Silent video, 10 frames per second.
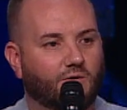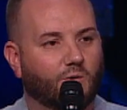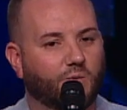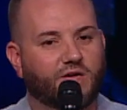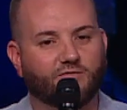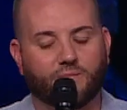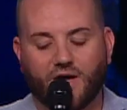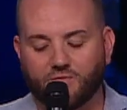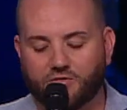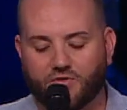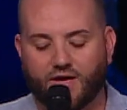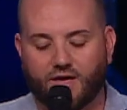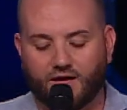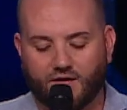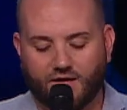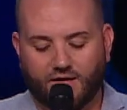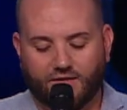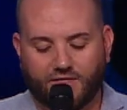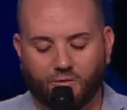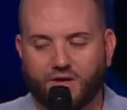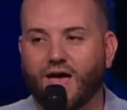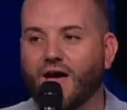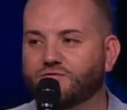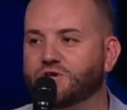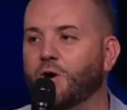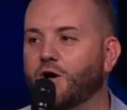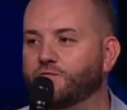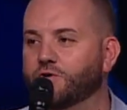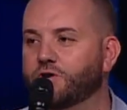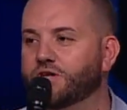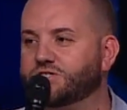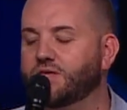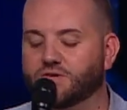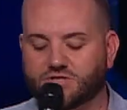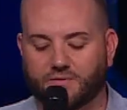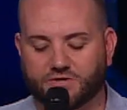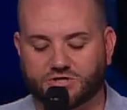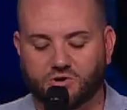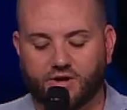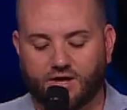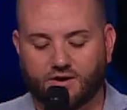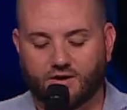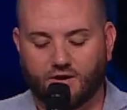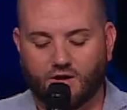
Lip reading: when we give him everything that we have to offer. You're going to see this on the screen.